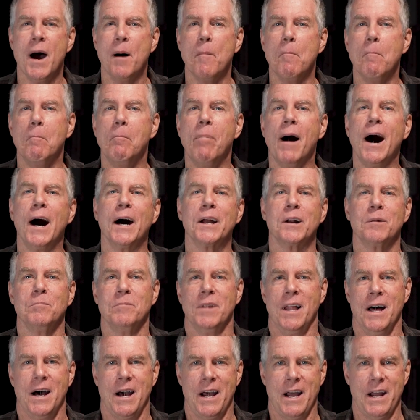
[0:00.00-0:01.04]
bottom
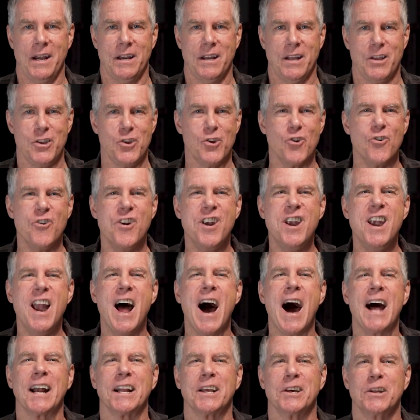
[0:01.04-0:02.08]
line, you're
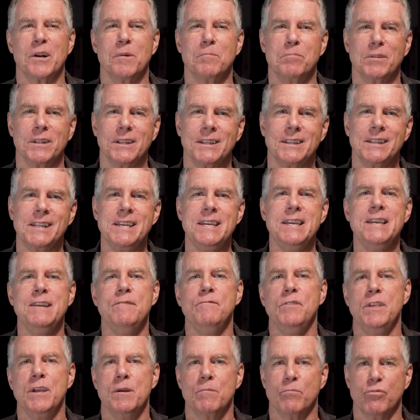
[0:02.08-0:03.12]
not going to
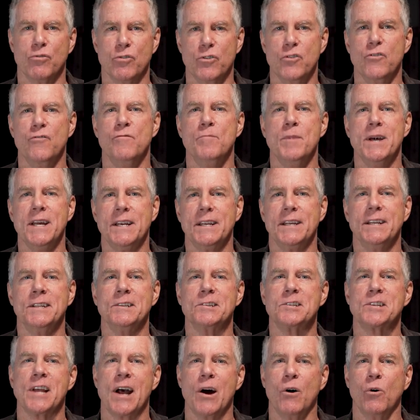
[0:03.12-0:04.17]
believe the improvement in
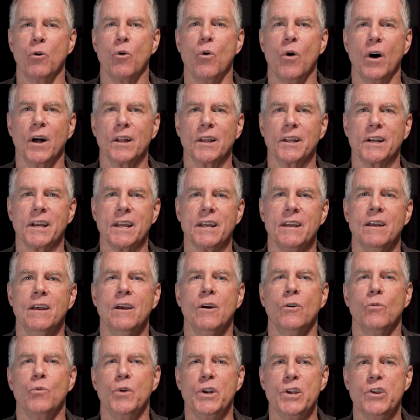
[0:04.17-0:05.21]
sound quality
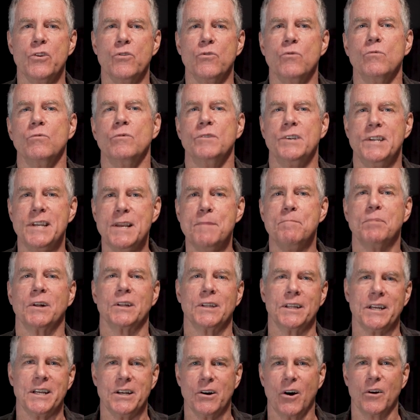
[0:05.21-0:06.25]
when you deep
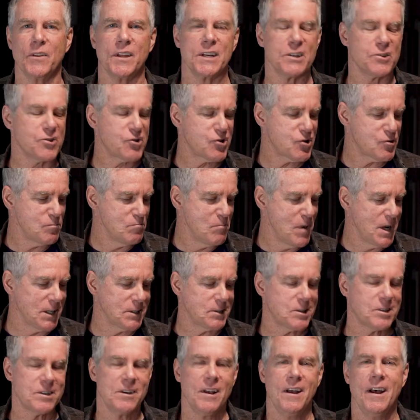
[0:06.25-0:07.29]
clean all that
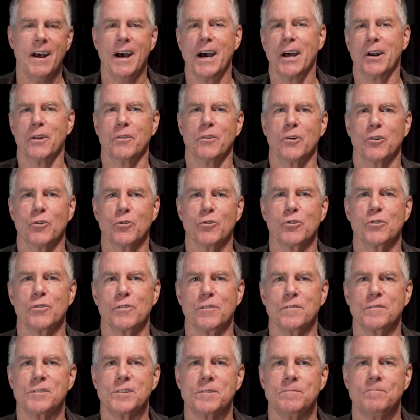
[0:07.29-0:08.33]
schmutz out of the
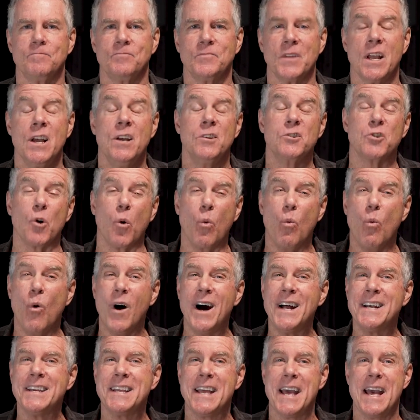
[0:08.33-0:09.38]
grooves. So
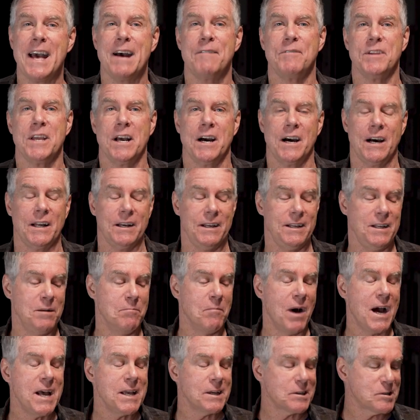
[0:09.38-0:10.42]
one caveat, in
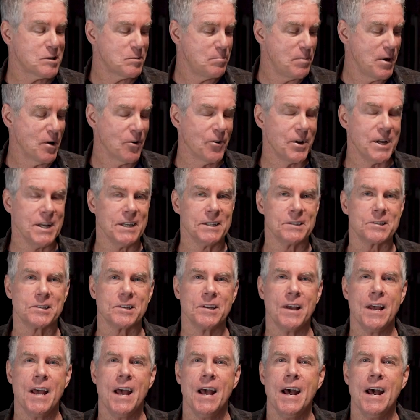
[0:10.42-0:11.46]
my experience,